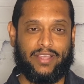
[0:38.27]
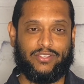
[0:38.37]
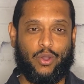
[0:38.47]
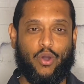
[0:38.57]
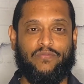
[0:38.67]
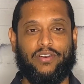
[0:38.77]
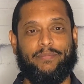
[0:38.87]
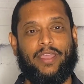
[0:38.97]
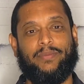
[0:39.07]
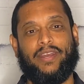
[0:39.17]
So
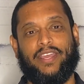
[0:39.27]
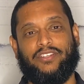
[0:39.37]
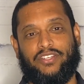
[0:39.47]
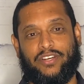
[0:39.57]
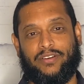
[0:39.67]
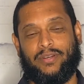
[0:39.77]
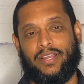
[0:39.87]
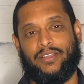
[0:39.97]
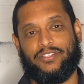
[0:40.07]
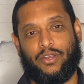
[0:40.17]
hopefully maybe next year.
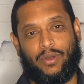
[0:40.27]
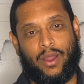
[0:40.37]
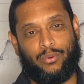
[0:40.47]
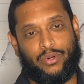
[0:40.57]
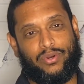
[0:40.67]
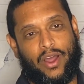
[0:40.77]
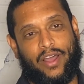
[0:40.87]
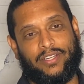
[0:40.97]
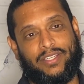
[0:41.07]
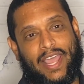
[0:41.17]
So I'll root
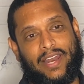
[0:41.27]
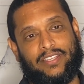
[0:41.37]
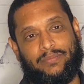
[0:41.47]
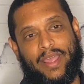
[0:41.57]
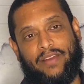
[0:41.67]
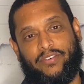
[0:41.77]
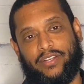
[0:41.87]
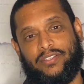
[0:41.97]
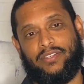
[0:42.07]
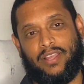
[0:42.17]
on the Dallas
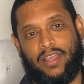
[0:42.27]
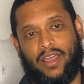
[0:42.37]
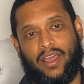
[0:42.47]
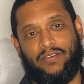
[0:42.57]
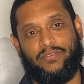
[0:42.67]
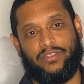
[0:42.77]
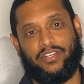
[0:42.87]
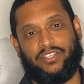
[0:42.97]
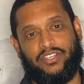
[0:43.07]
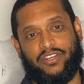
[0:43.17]
Mavericks for
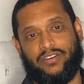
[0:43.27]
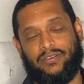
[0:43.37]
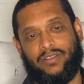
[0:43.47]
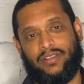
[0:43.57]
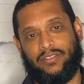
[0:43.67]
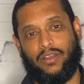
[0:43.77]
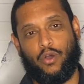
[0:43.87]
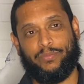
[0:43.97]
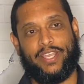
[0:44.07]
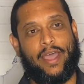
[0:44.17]
this year, the
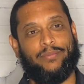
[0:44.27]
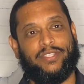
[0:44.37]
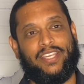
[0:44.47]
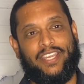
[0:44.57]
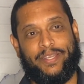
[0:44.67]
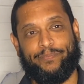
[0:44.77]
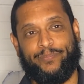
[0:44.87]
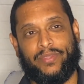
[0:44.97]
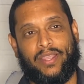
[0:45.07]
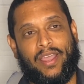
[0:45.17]
hometown team.
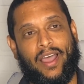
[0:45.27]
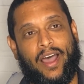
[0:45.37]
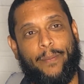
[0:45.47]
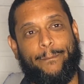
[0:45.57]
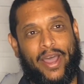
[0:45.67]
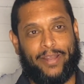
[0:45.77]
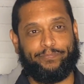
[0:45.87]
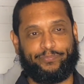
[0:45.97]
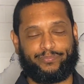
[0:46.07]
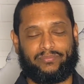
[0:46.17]

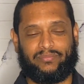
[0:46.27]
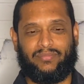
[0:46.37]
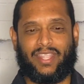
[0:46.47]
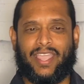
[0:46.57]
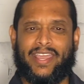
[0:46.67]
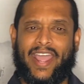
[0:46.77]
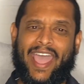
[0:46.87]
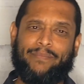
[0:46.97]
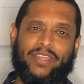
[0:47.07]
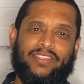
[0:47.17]
But it
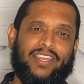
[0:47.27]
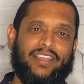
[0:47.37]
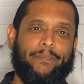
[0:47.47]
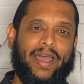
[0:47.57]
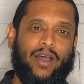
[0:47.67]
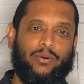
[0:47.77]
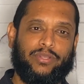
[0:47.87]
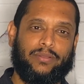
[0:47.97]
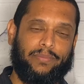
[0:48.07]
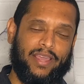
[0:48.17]
had me think about,
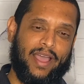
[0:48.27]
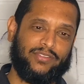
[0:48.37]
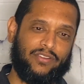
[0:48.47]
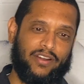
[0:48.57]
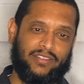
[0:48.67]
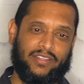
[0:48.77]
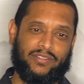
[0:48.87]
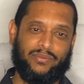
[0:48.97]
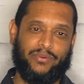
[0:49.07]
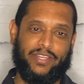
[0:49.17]
with the playoffs starting
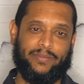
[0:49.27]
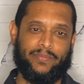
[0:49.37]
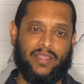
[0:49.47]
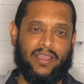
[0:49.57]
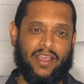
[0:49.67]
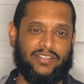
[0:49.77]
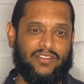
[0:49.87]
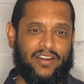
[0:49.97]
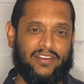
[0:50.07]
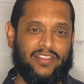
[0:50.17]
this week, I
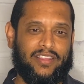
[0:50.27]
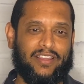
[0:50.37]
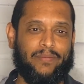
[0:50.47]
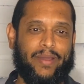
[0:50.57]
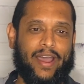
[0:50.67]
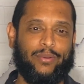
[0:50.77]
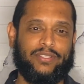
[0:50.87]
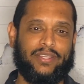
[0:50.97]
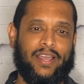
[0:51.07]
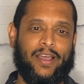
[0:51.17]
started to think about